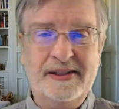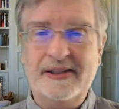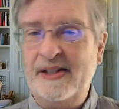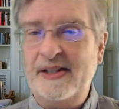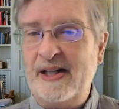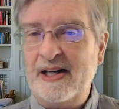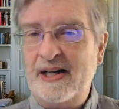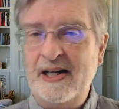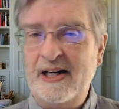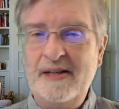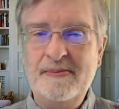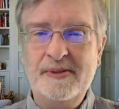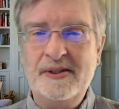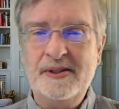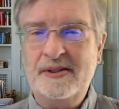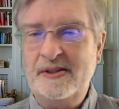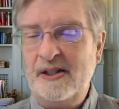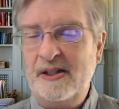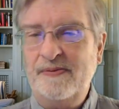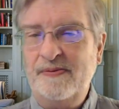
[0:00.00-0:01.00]
and times and
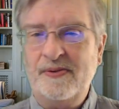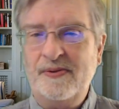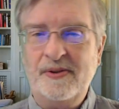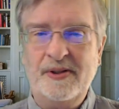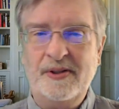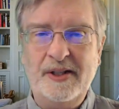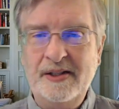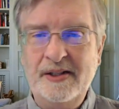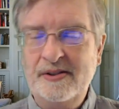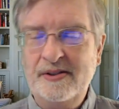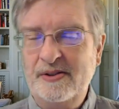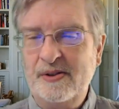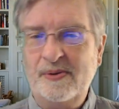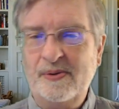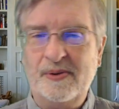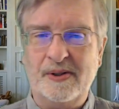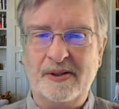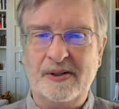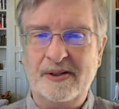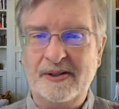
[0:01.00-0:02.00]
stuff for things to
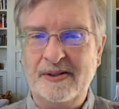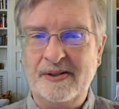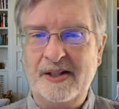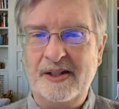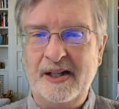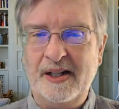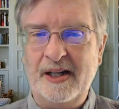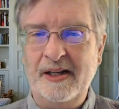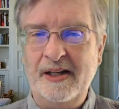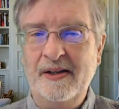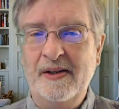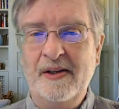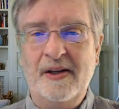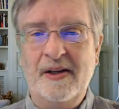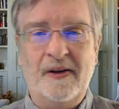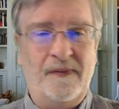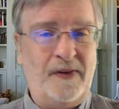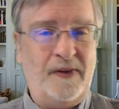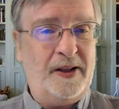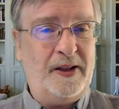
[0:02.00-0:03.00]
work. Okay.
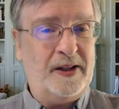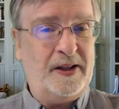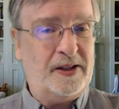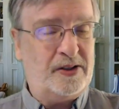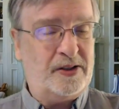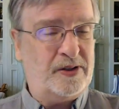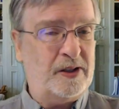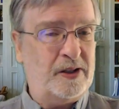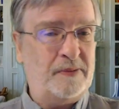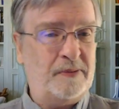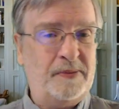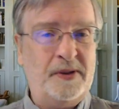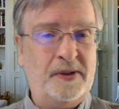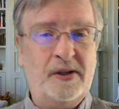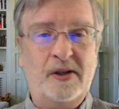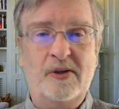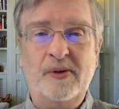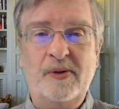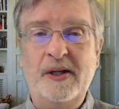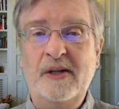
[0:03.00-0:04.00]
Fifth, it's going to be a
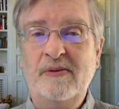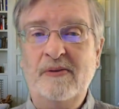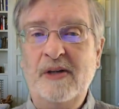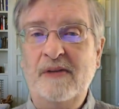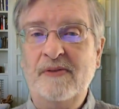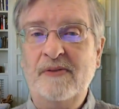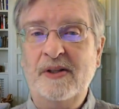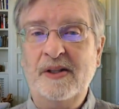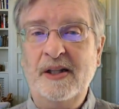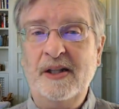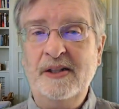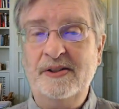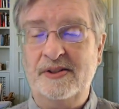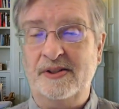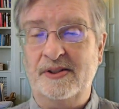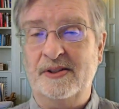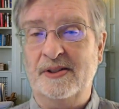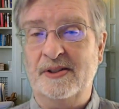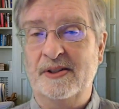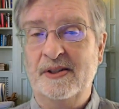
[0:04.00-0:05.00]
great
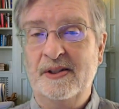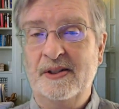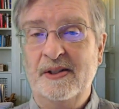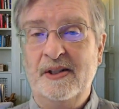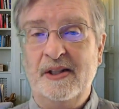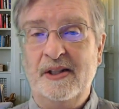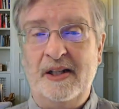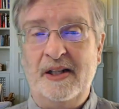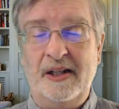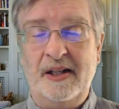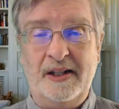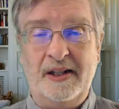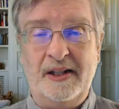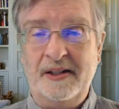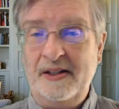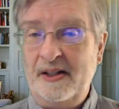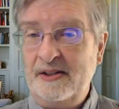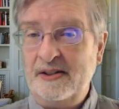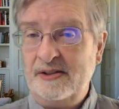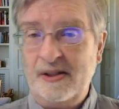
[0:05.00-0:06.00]
revelation
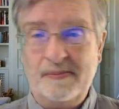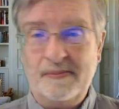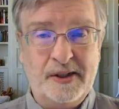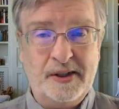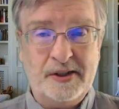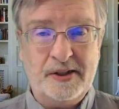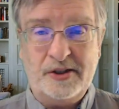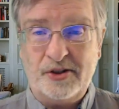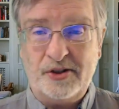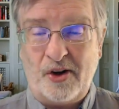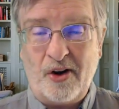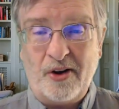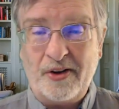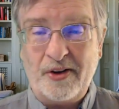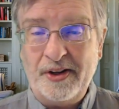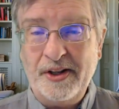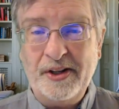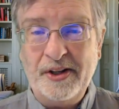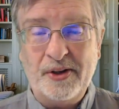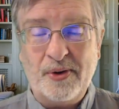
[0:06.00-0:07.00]
and, and something
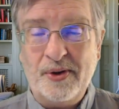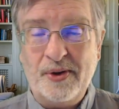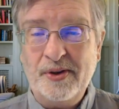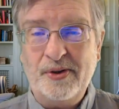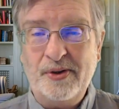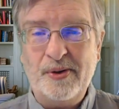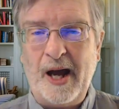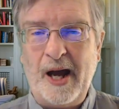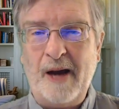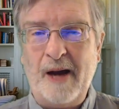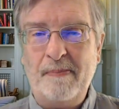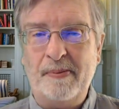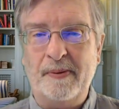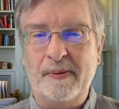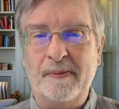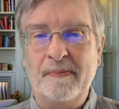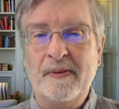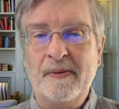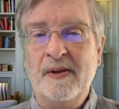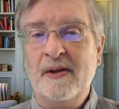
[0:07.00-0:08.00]
startling going to
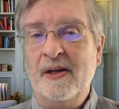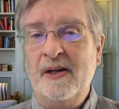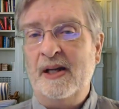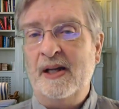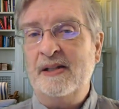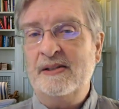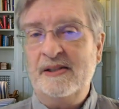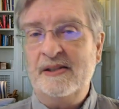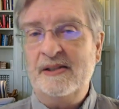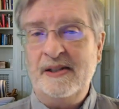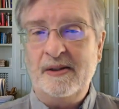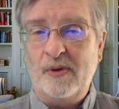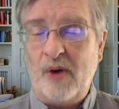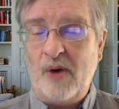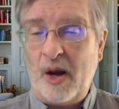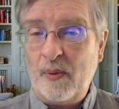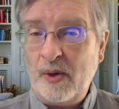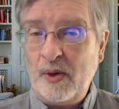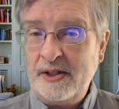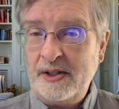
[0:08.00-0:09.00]
happen. And
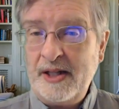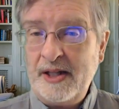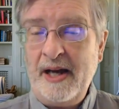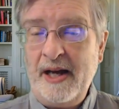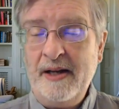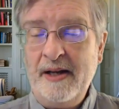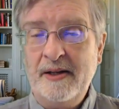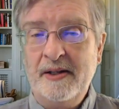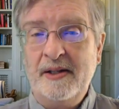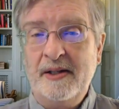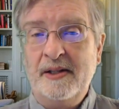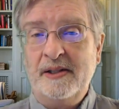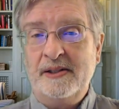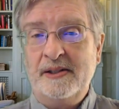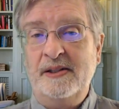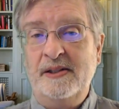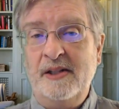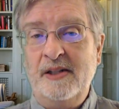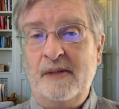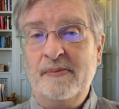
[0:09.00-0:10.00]
what's that?
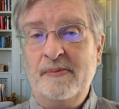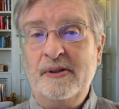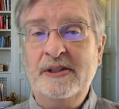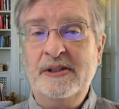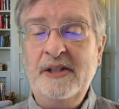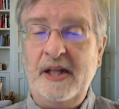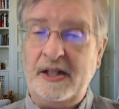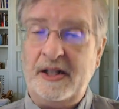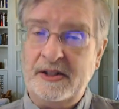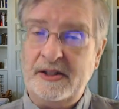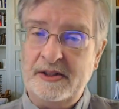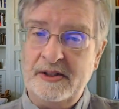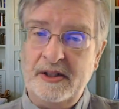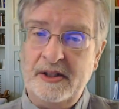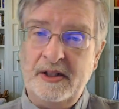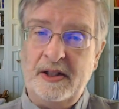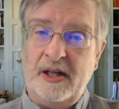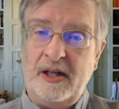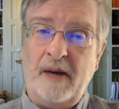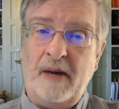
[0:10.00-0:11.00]
Number six,
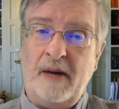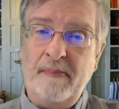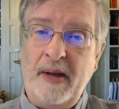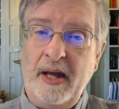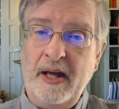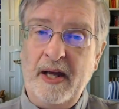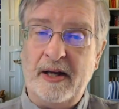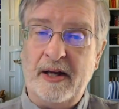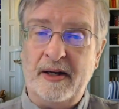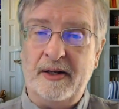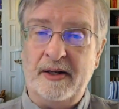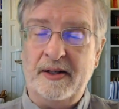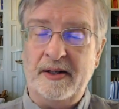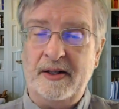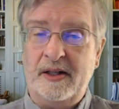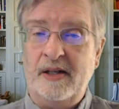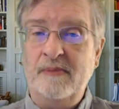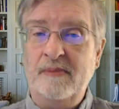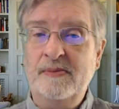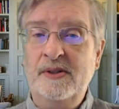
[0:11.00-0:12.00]
a man
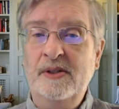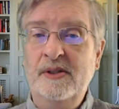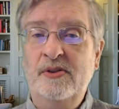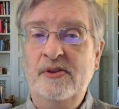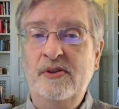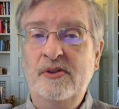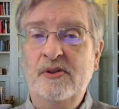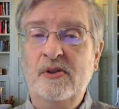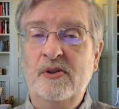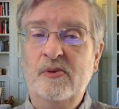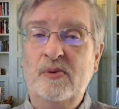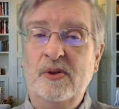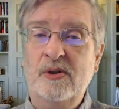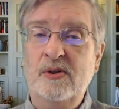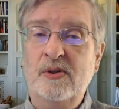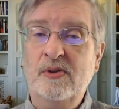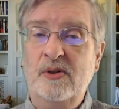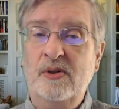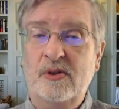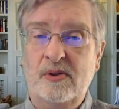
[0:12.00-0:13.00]
comes into the
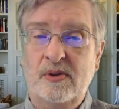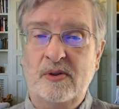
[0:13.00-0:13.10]
world